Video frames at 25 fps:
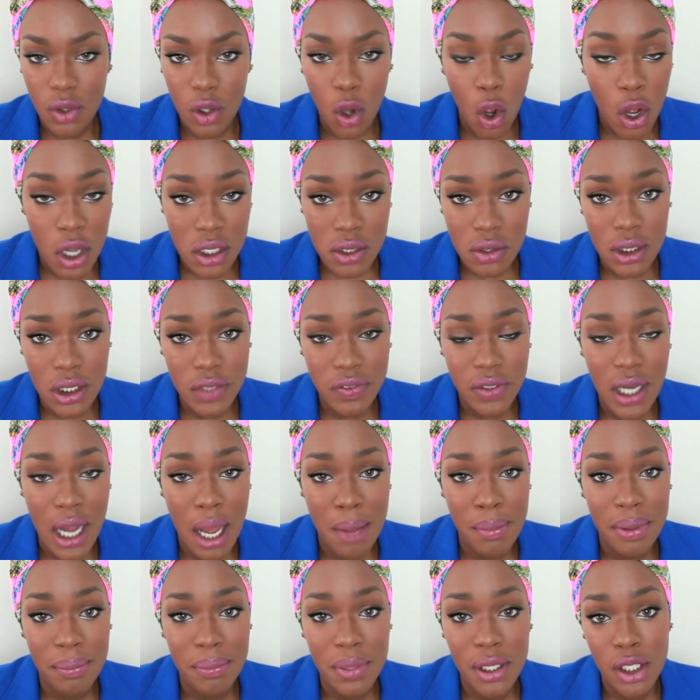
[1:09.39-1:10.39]
Also leave a
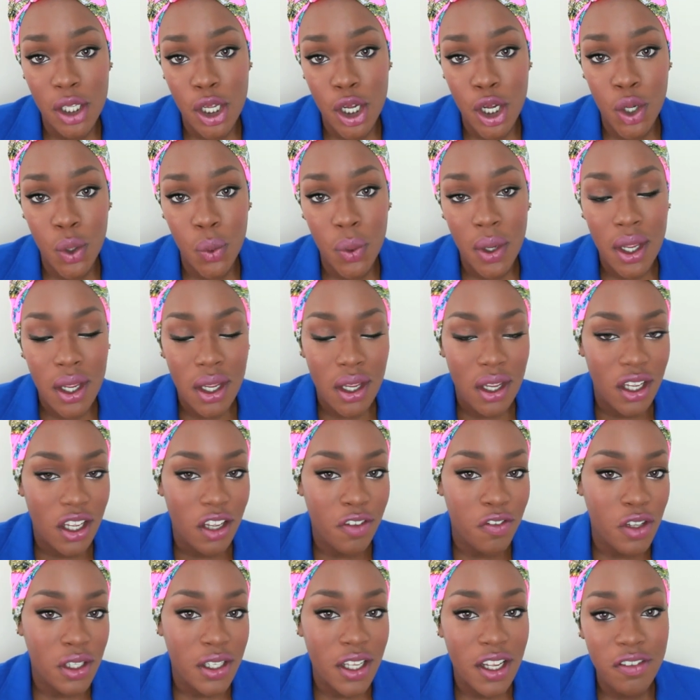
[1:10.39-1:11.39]
comment below
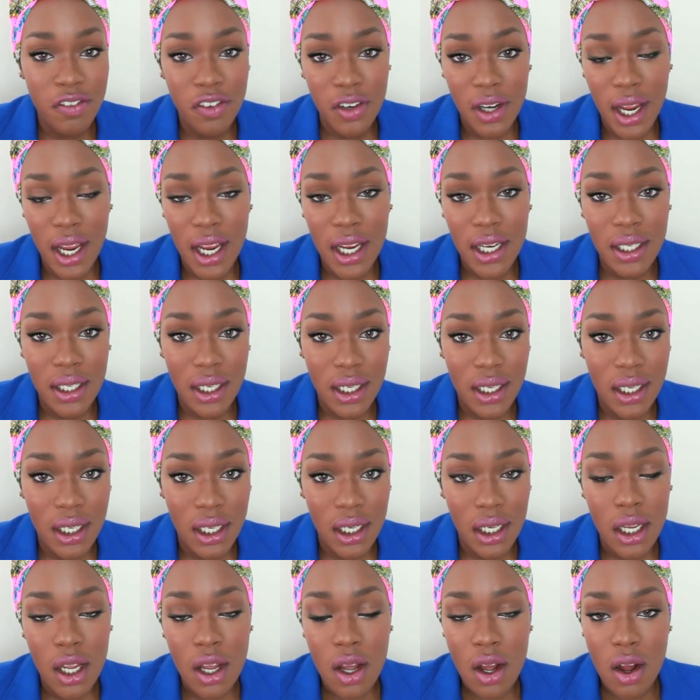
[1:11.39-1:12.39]
if you love or hate
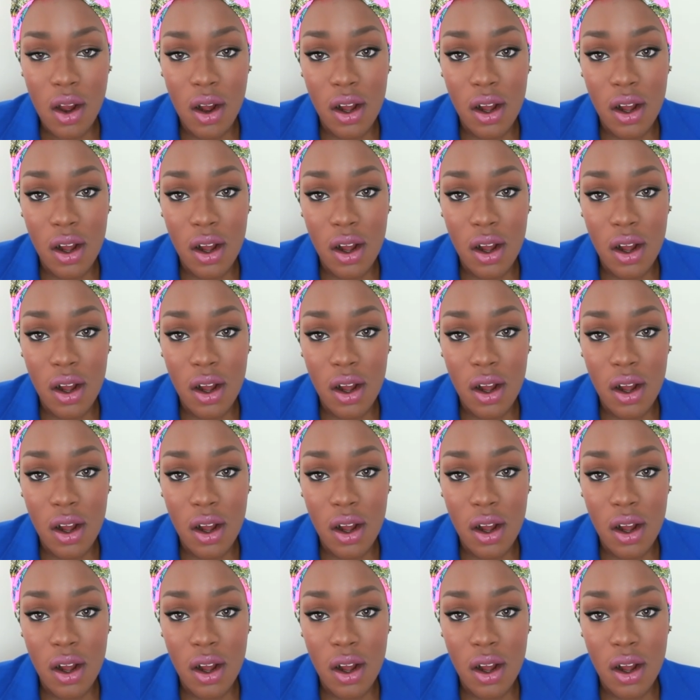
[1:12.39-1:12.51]
Nicki.